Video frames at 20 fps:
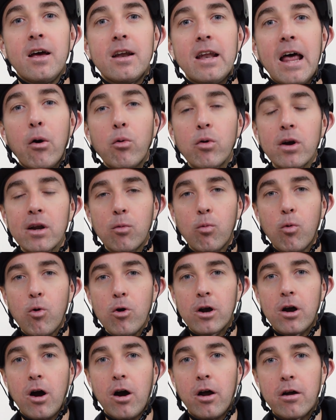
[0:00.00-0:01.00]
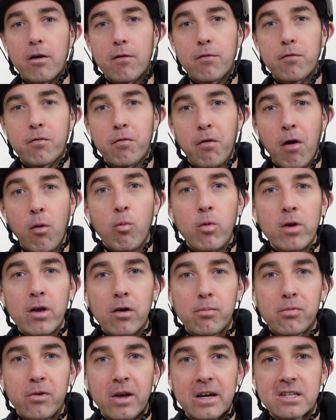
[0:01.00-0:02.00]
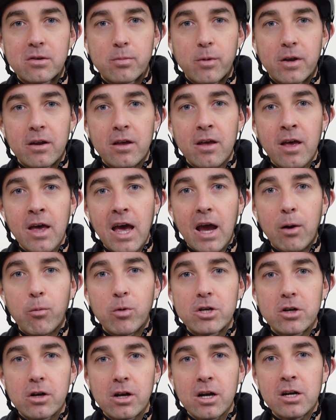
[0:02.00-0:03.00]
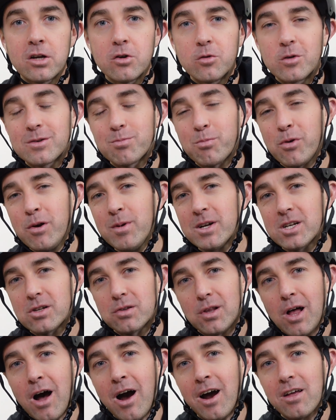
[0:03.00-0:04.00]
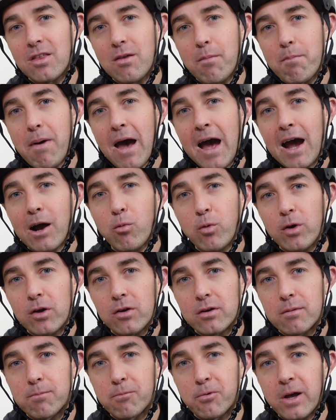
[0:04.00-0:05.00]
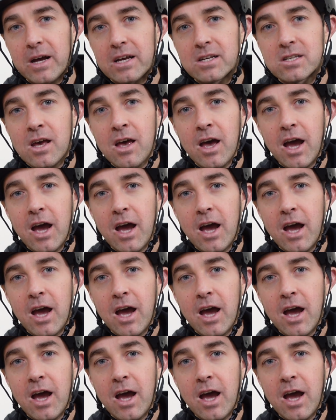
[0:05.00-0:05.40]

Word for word: Now we're gonna work on our front wheel placement, and what you're gonna do is pretty much lock the back wheel in place,